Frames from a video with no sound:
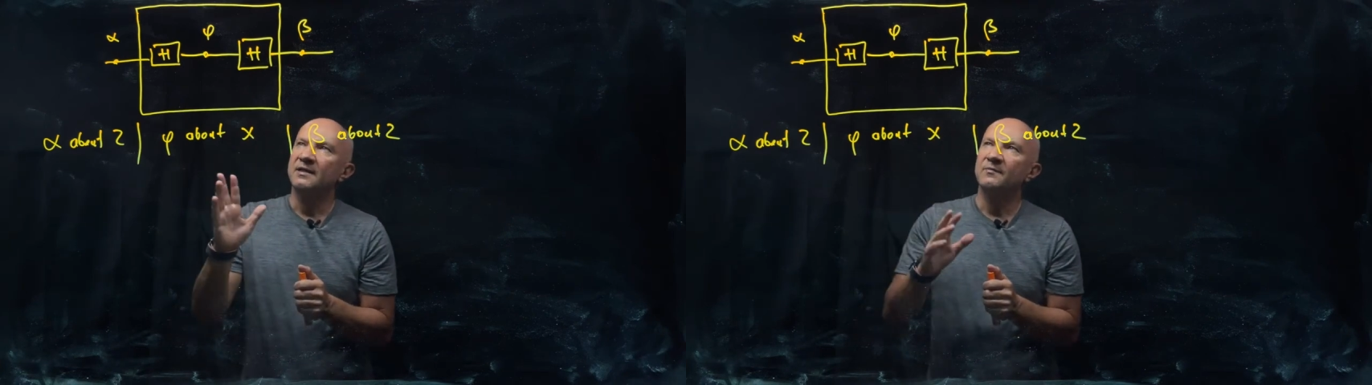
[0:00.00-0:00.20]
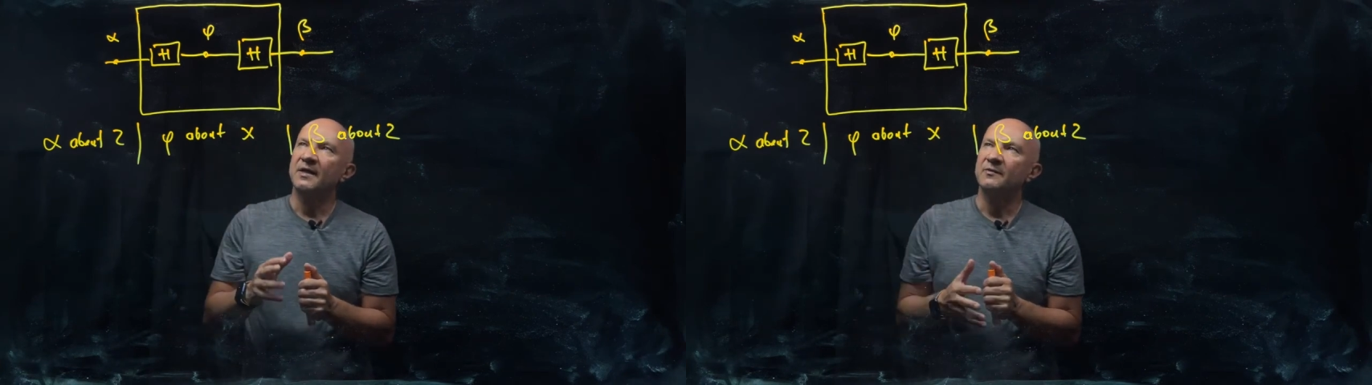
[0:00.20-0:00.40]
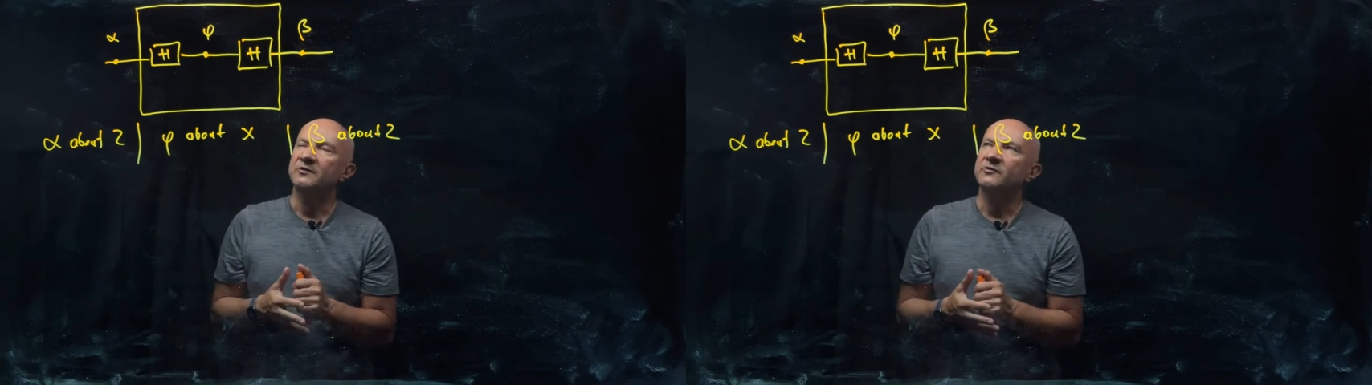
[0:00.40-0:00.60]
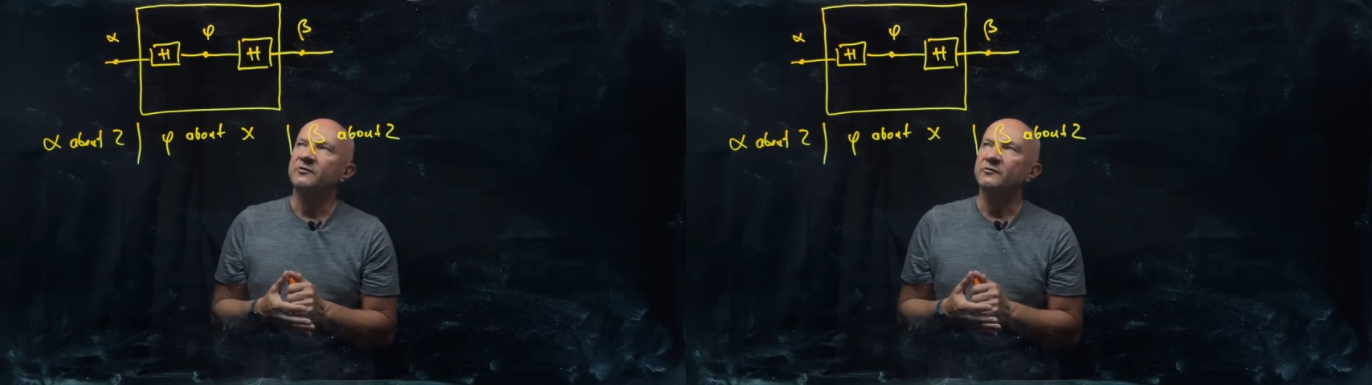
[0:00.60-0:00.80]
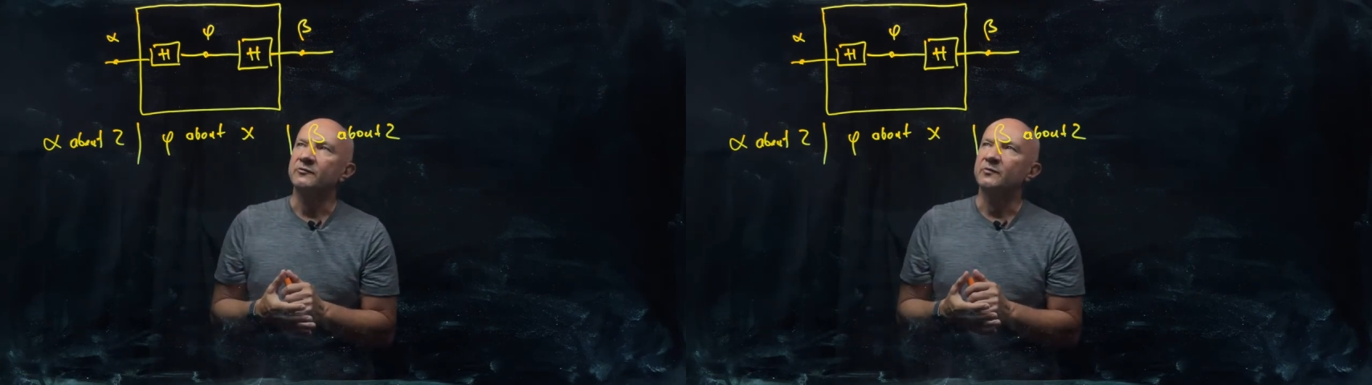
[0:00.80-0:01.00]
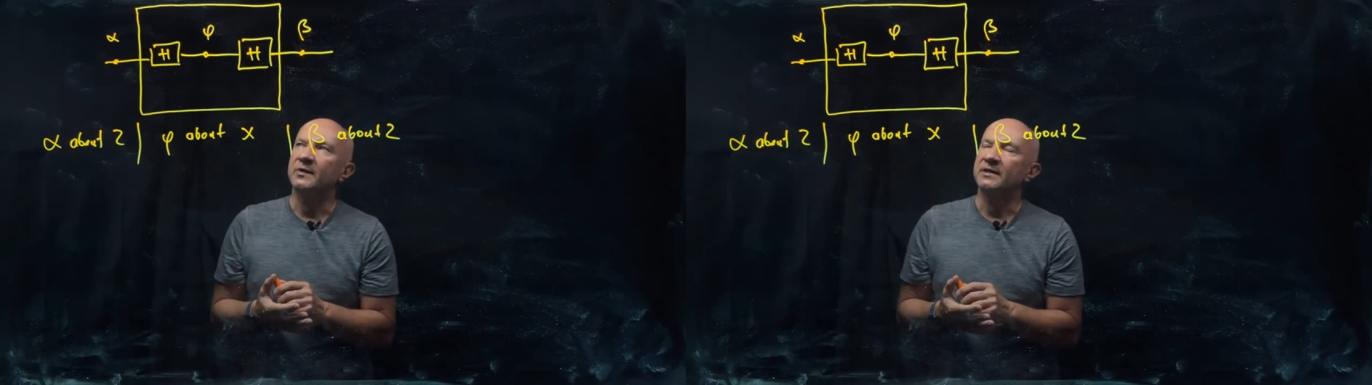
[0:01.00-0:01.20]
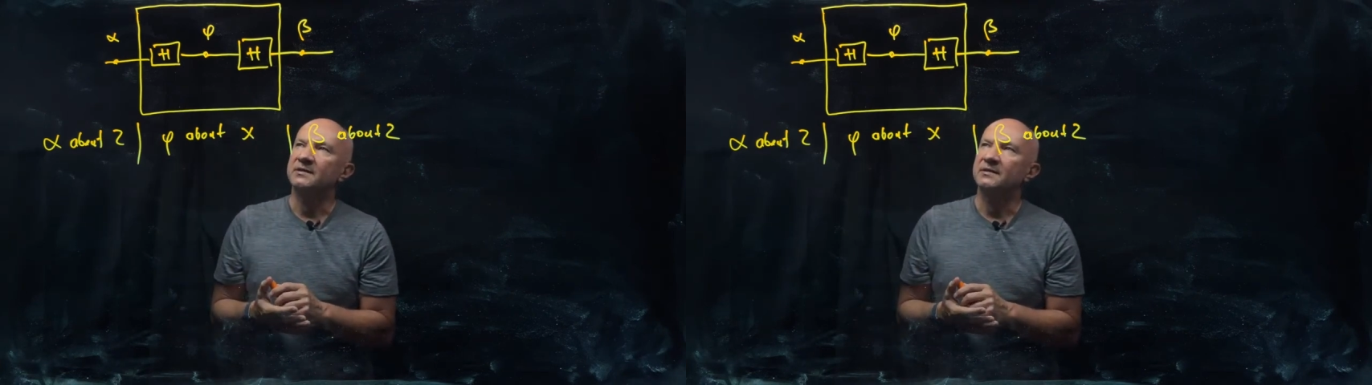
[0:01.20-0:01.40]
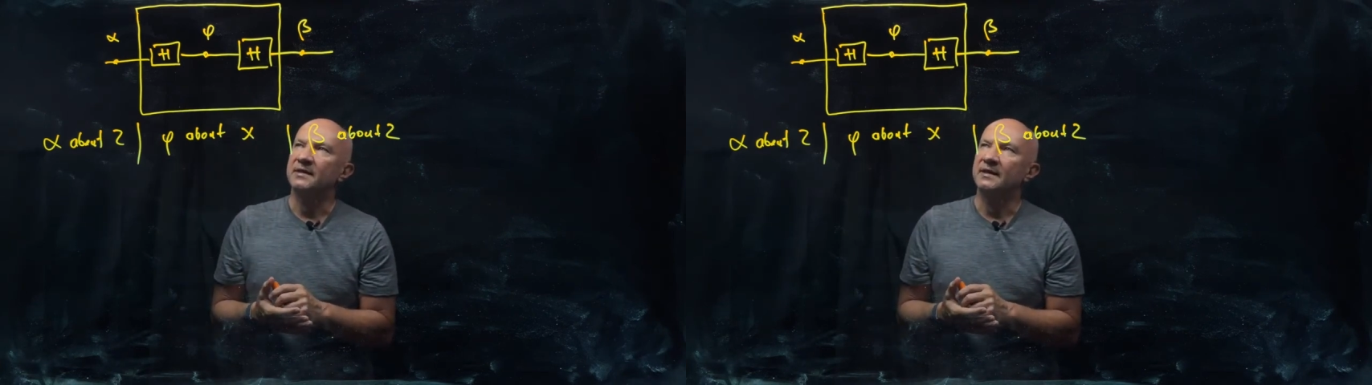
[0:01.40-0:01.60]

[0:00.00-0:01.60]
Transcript: might be true, but